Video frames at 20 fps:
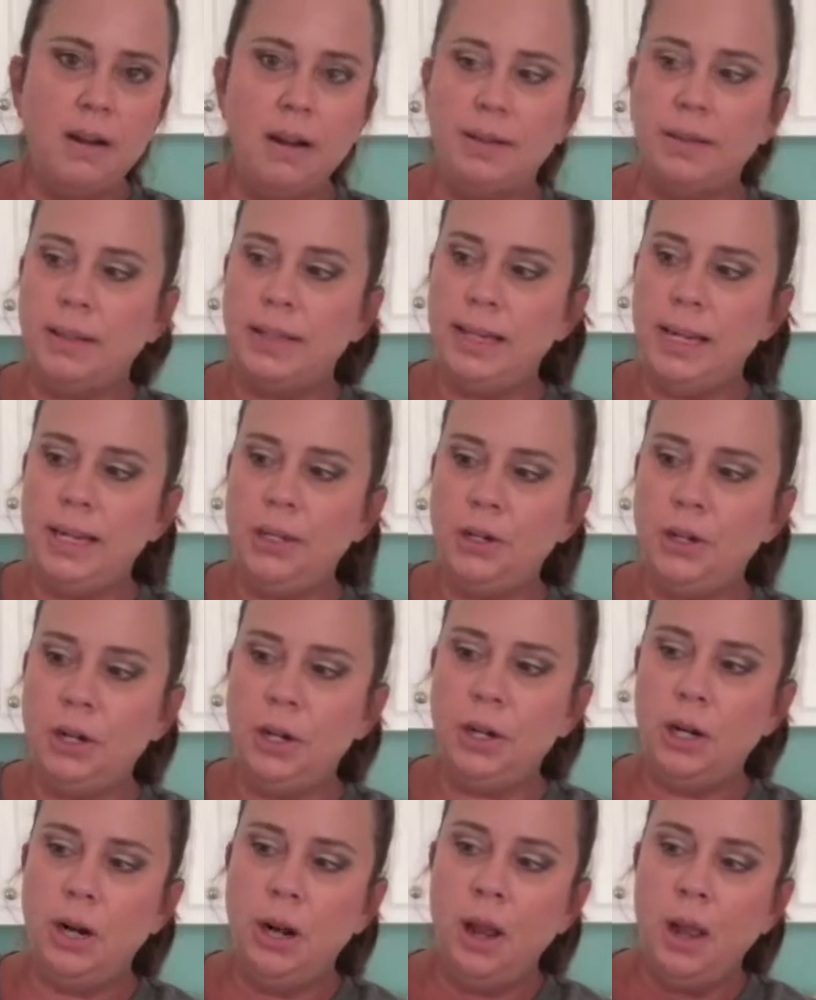your own
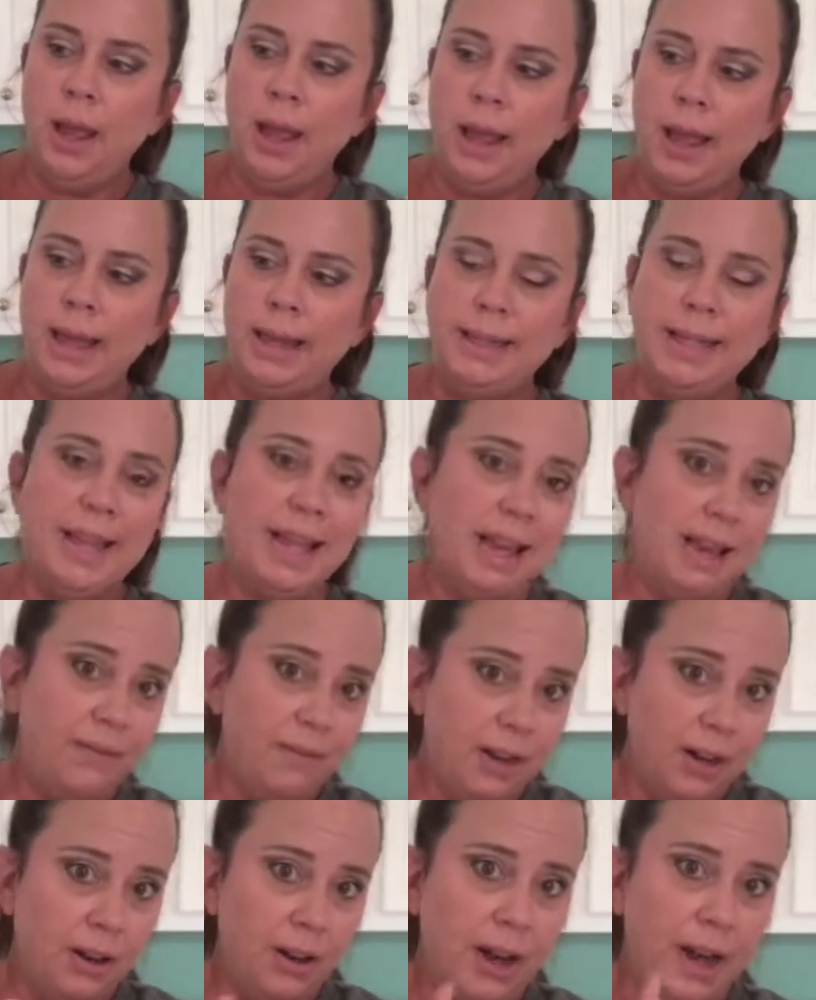Caesar, Italian
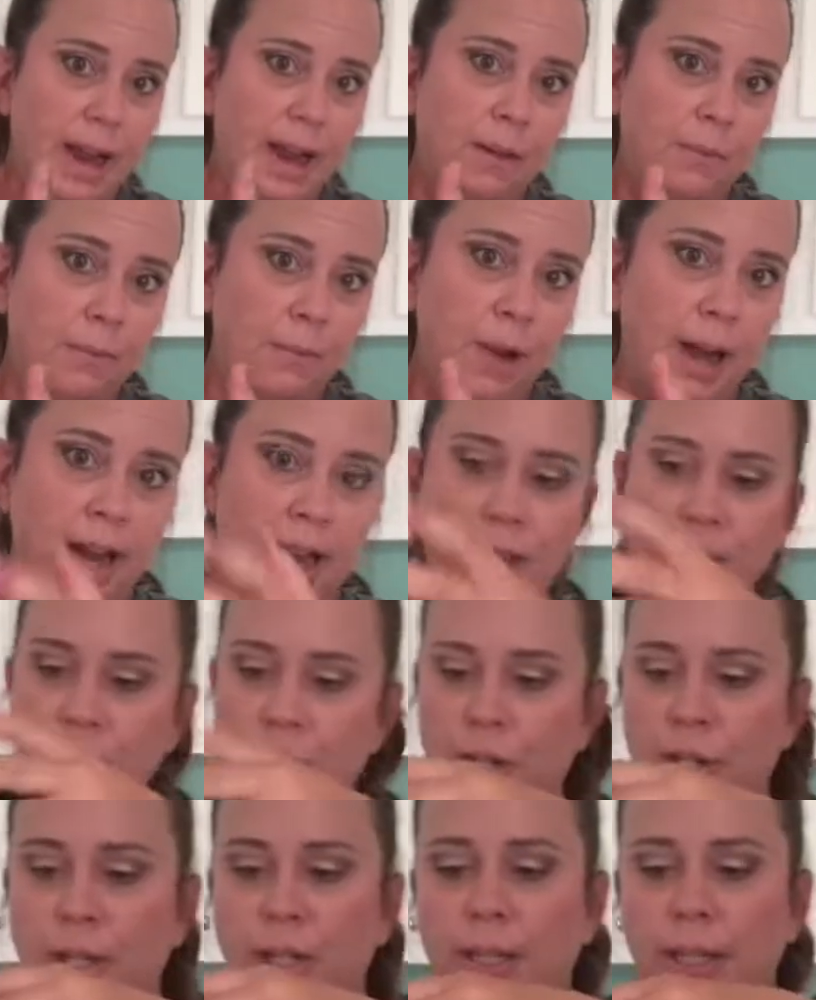vinaigrette, and
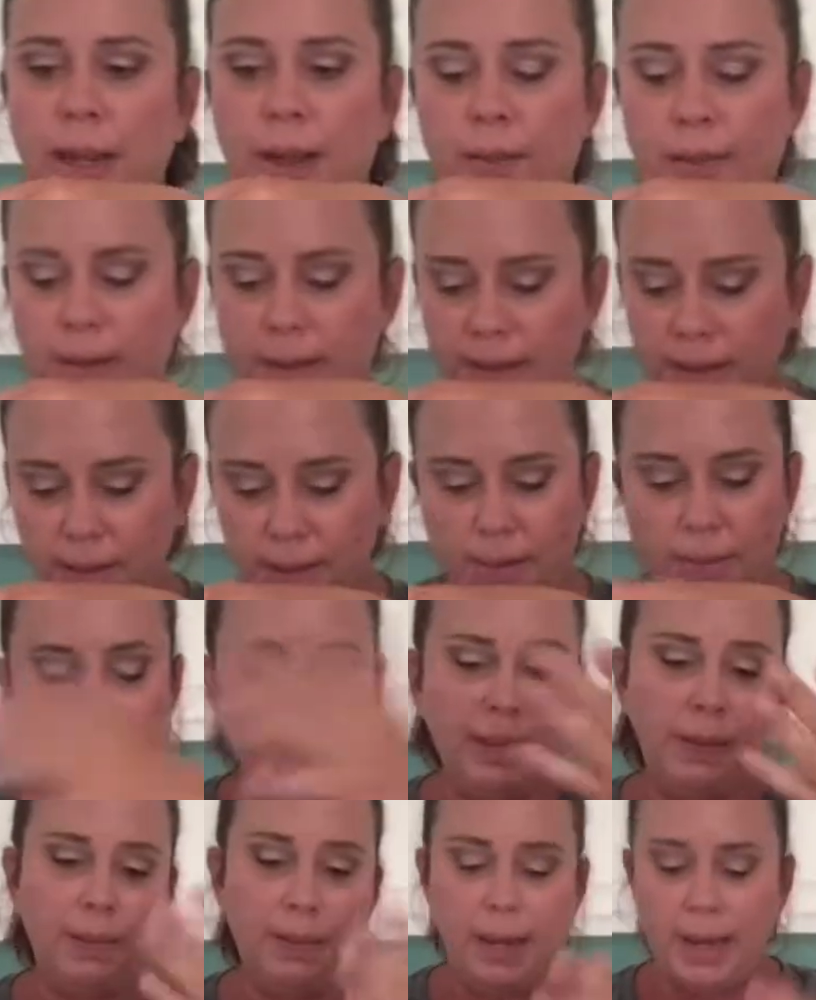ranch. So this is a
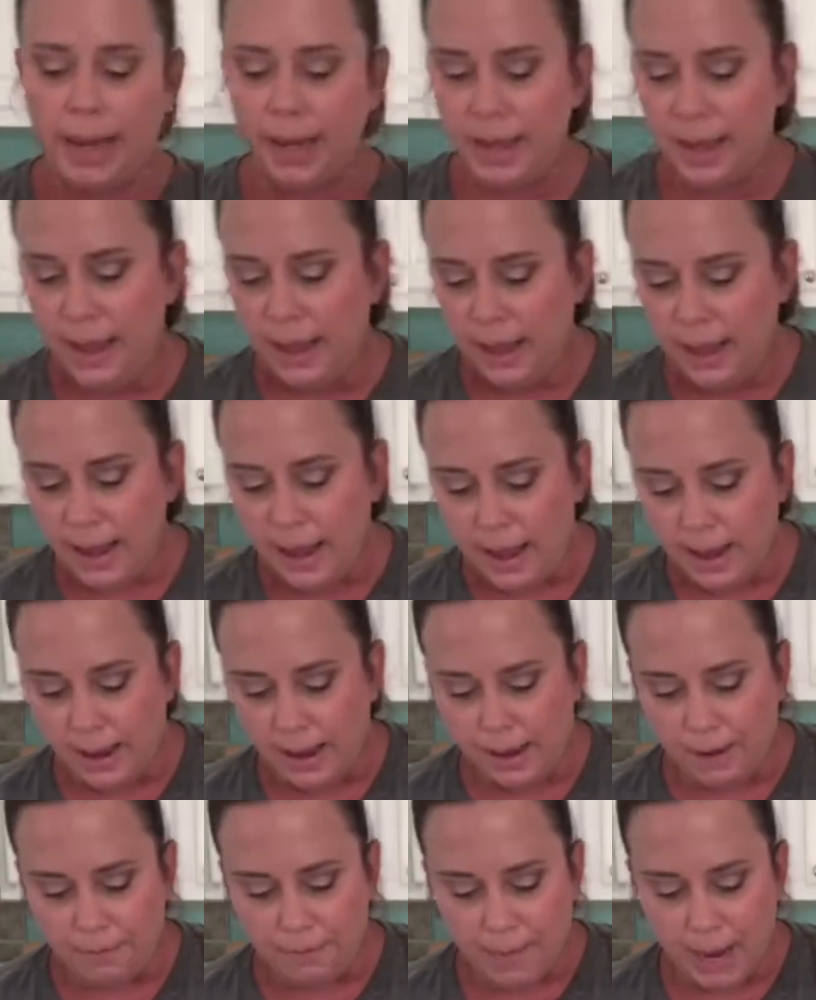recipe
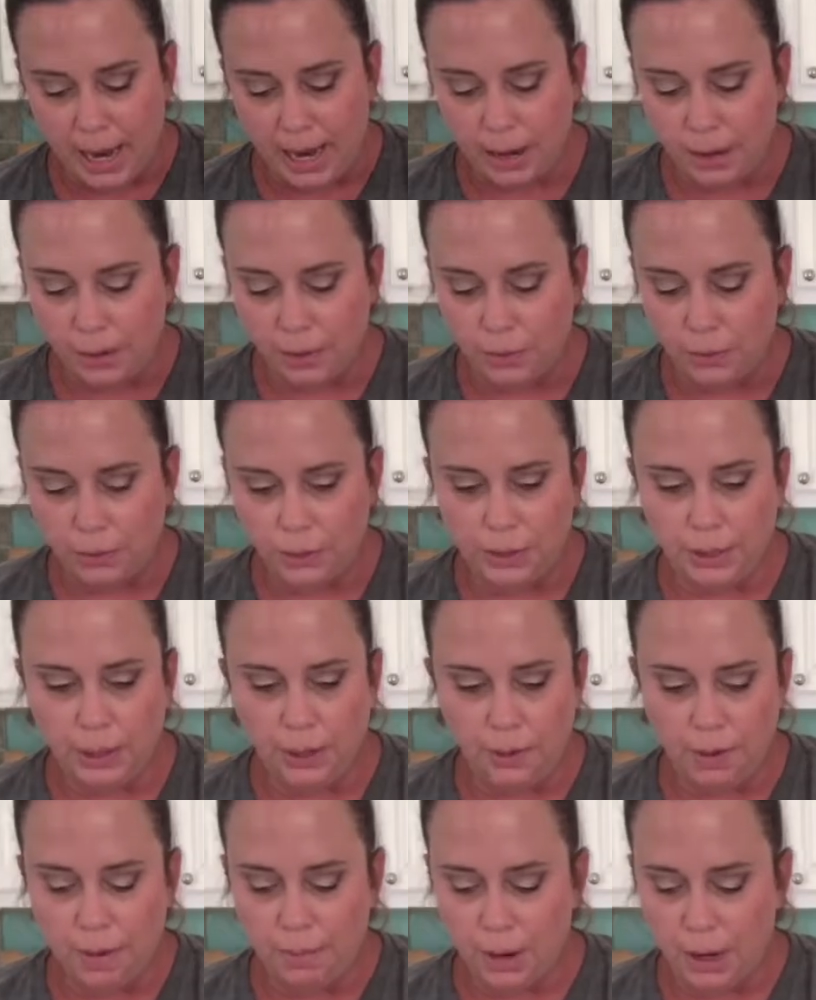of my own, so
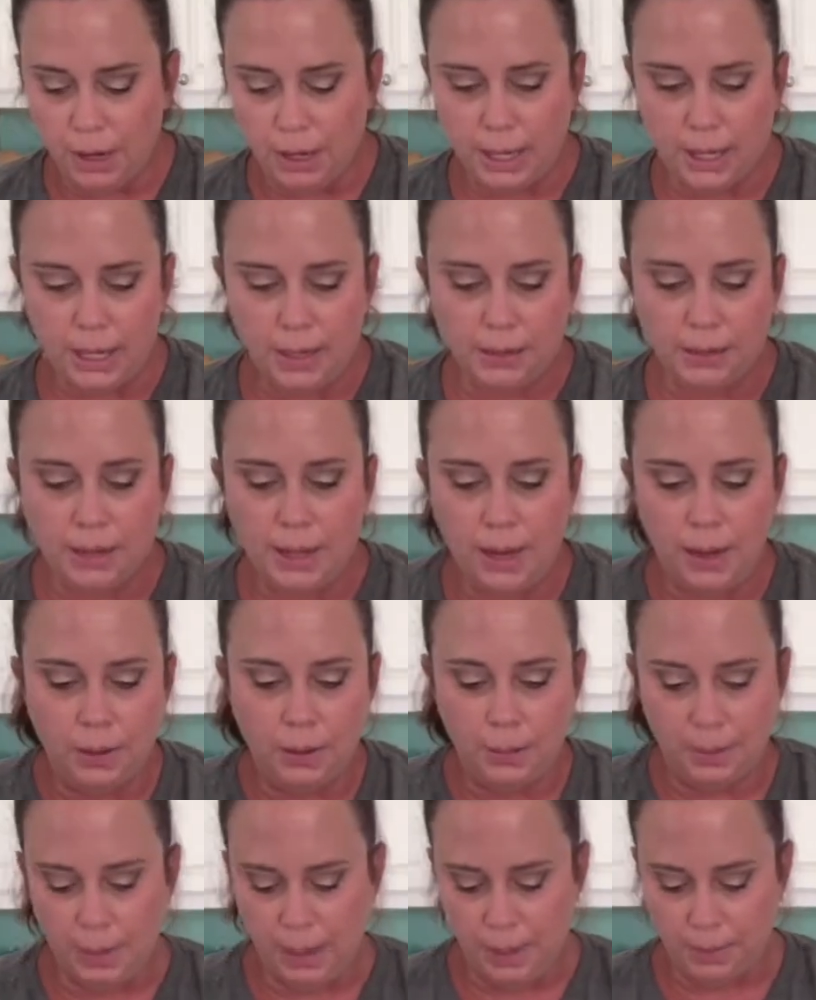I'm not going to use
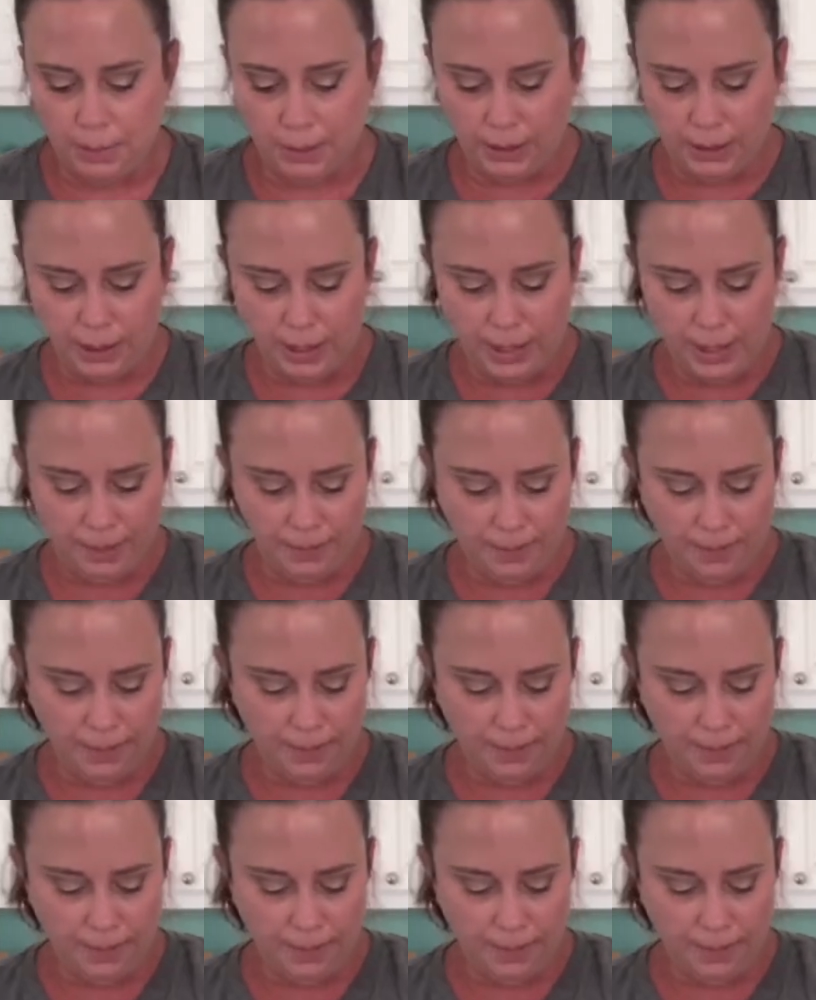those, but I'm just going to